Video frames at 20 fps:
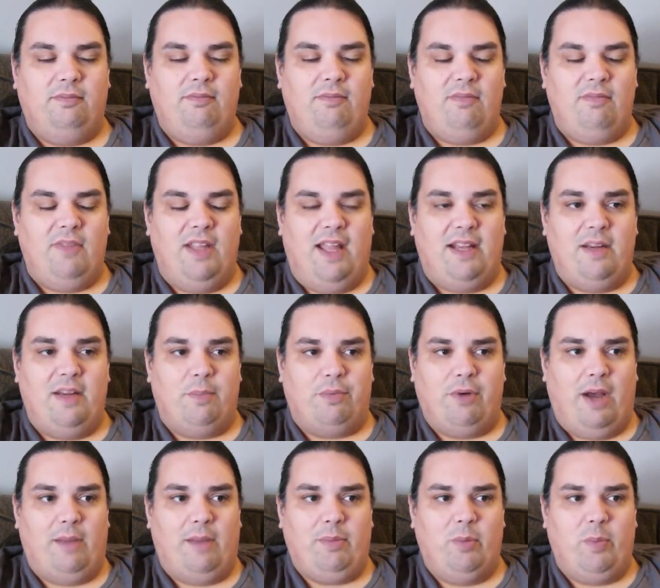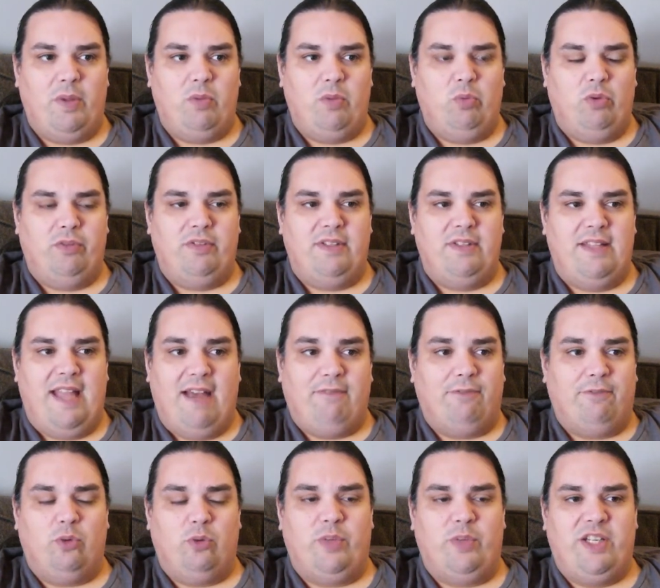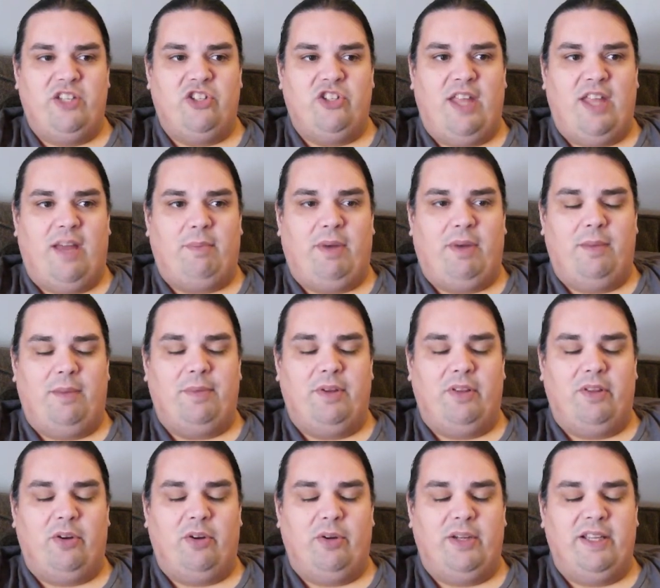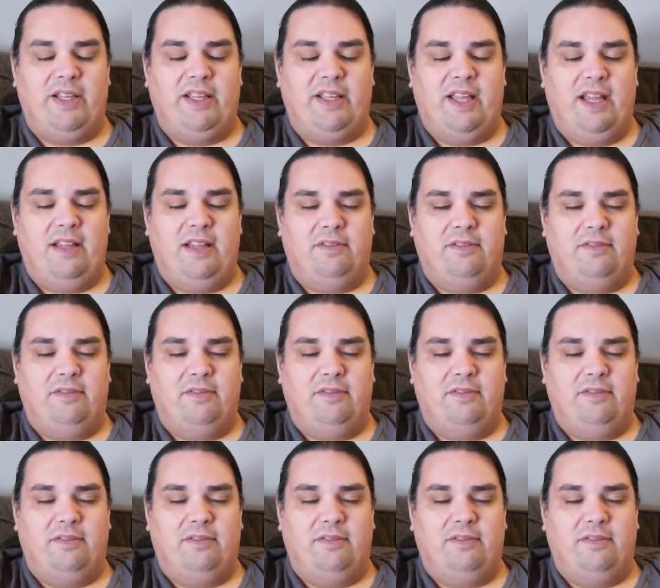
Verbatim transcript: And it probably will never reach that popularity again.